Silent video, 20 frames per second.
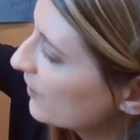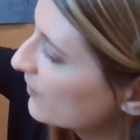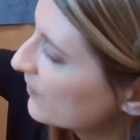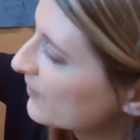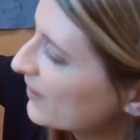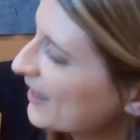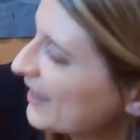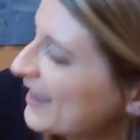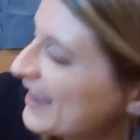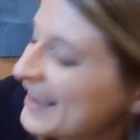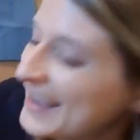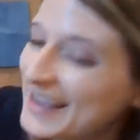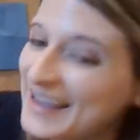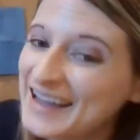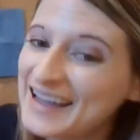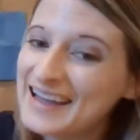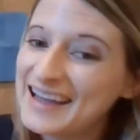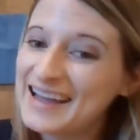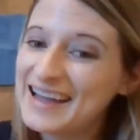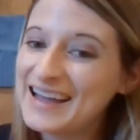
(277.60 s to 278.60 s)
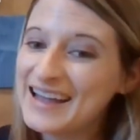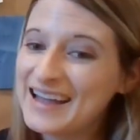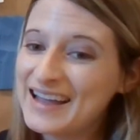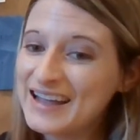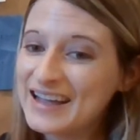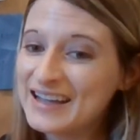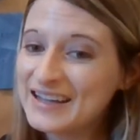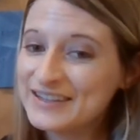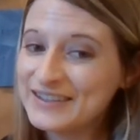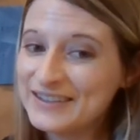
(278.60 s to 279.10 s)

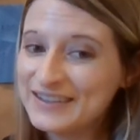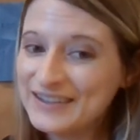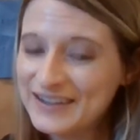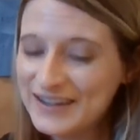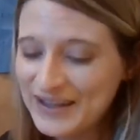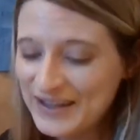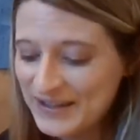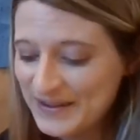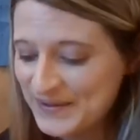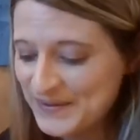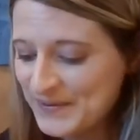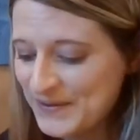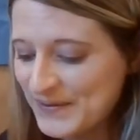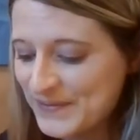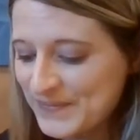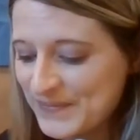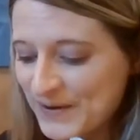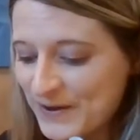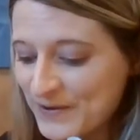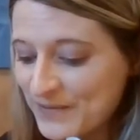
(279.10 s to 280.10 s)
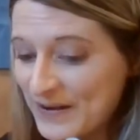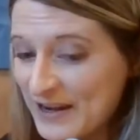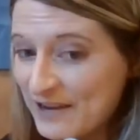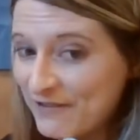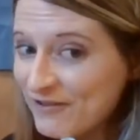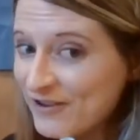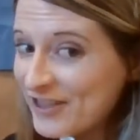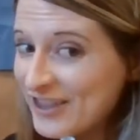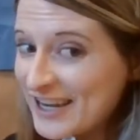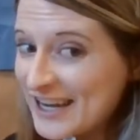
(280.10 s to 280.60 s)
Okay, are you ready
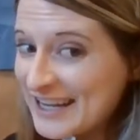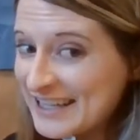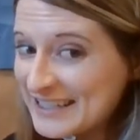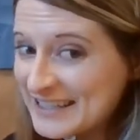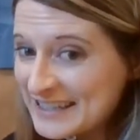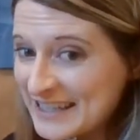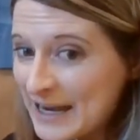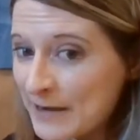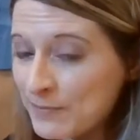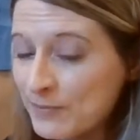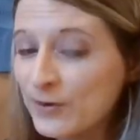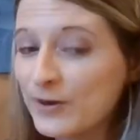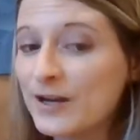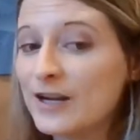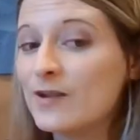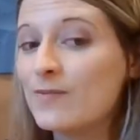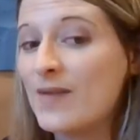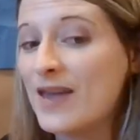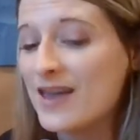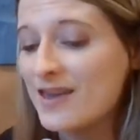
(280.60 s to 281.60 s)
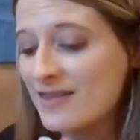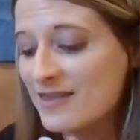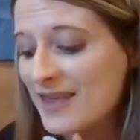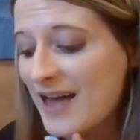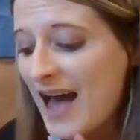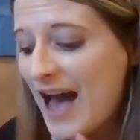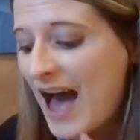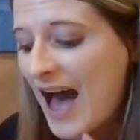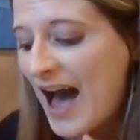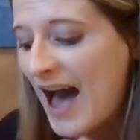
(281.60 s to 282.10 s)
for the next step? We're gonna make
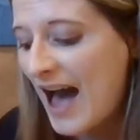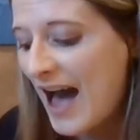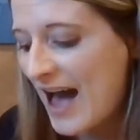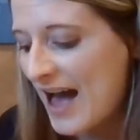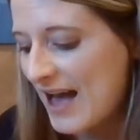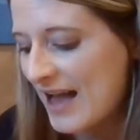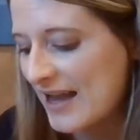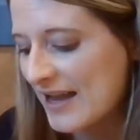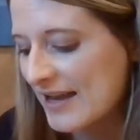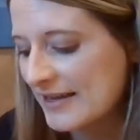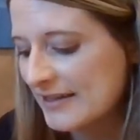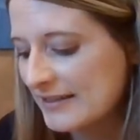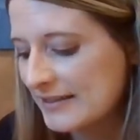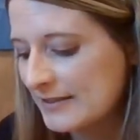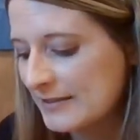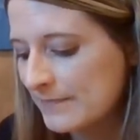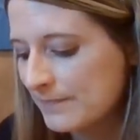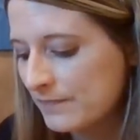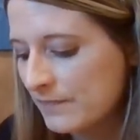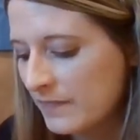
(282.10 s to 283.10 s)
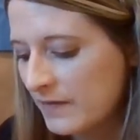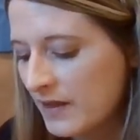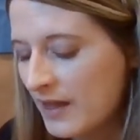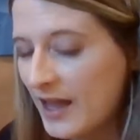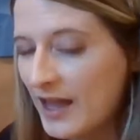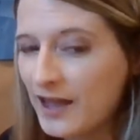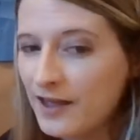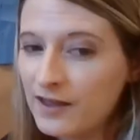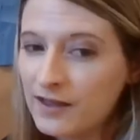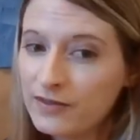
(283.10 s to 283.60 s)
the eyes.
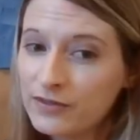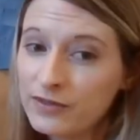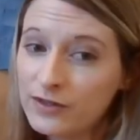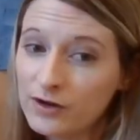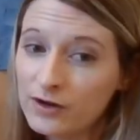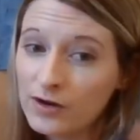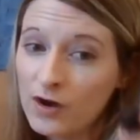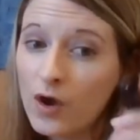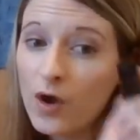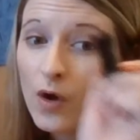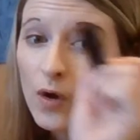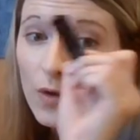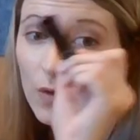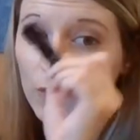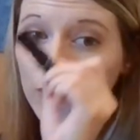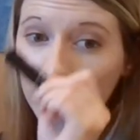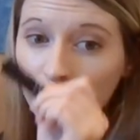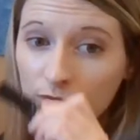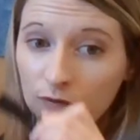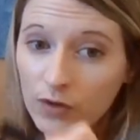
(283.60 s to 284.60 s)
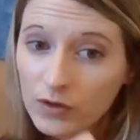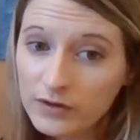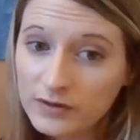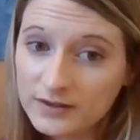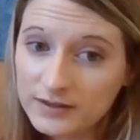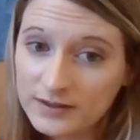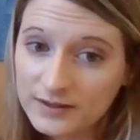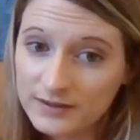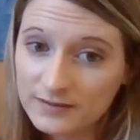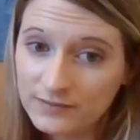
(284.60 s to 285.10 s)
And they're
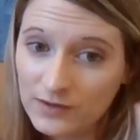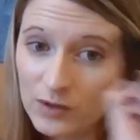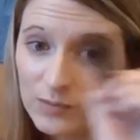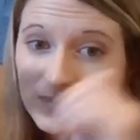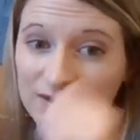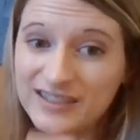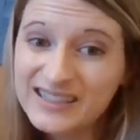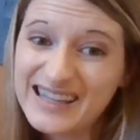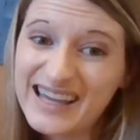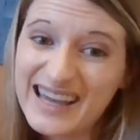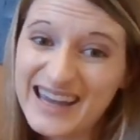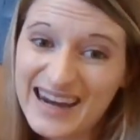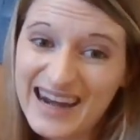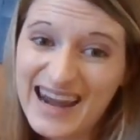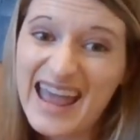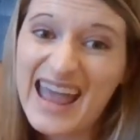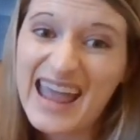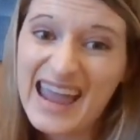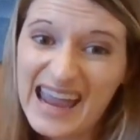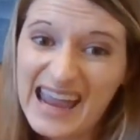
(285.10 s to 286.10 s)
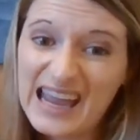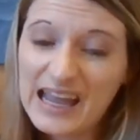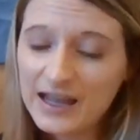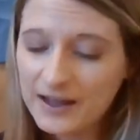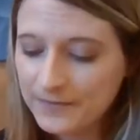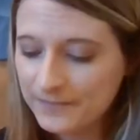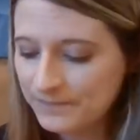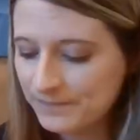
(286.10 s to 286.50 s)
ovals, almost like an egg.